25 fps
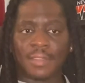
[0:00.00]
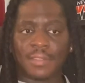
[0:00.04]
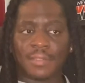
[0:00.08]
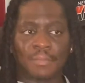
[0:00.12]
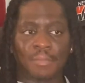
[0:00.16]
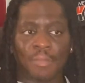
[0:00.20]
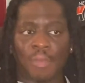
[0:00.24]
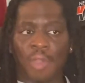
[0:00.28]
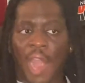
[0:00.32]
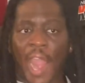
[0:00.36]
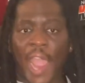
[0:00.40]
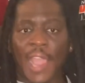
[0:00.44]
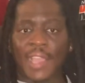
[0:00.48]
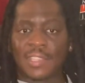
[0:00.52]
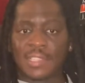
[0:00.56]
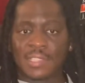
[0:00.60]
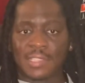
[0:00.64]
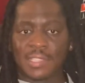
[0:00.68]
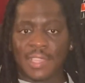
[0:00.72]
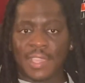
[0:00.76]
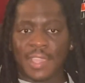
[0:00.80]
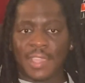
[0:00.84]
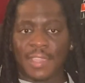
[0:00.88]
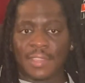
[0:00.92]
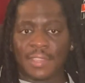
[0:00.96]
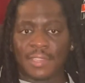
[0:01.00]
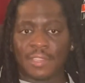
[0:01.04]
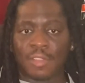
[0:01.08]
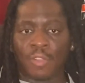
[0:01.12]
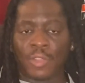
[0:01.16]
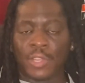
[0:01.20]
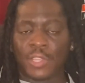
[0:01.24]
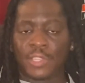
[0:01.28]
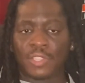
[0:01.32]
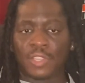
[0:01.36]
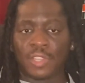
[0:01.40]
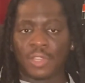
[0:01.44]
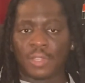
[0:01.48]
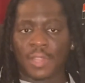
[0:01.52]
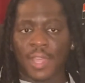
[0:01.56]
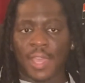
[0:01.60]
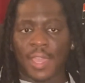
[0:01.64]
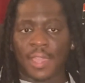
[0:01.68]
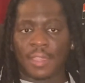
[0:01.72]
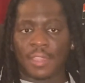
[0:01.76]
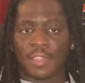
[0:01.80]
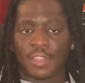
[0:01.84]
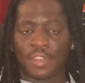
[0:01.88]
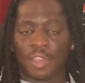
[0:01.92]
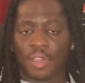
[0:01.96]
Miraculously, it only took
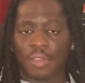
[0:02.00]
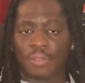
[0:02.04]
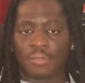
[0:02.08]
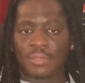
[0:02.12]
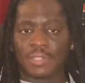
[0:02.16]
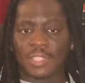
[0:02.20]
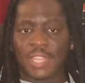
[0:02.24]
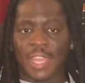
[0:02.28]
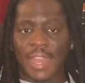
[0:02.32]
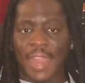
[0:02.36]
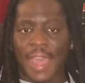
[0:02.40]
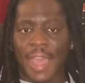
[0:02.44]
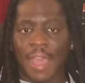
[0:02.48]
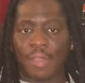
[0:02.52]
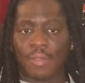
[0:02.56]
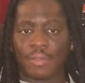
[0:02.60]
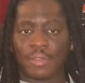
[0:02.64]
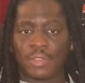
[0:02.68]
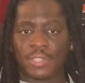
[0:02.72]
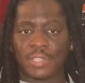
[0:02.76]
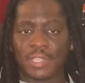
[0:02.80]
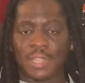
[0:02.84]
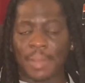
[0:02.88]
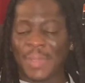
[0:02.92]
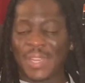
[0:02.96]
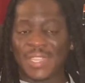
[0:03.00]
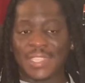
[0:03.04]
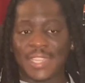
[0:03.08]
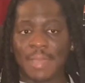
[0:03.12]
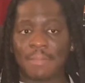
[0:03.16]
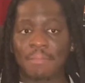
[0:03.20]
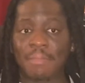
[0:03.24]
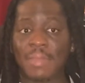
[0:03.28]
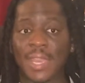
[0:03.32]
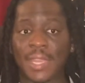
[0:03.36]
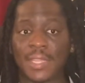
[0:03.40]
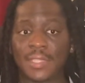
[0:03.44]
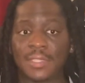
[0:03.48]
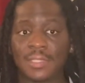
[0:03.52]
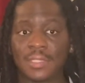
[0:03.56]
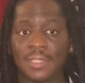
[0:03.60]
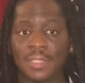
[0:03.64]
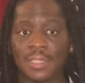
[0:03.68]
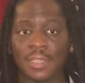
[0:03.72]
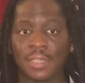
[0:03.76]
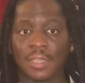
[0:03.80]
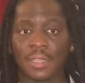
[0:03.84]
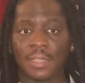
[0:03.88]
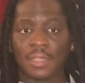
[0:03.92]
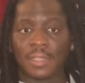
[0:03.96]
10 hours. 10 minutes.
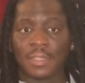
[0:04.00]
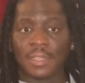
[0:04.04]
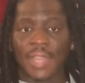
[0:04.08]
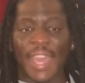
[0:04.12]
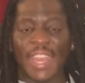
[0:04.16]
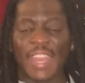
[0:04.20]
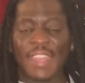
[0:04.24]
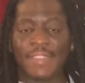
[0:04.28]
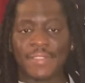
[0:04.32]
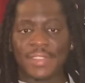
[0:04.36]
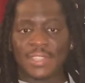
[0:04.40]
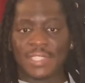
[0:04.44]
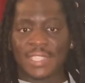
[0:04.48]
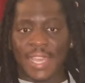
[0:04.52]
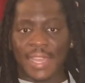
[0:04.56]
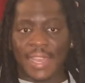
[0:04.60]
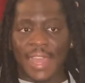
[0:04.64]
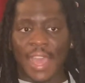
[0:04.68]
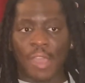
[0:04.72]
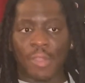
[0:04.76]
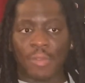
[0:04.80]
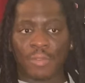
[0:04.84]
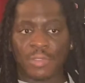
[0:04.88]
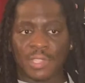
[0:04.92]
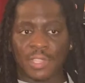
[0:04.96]
Not even 10 hours.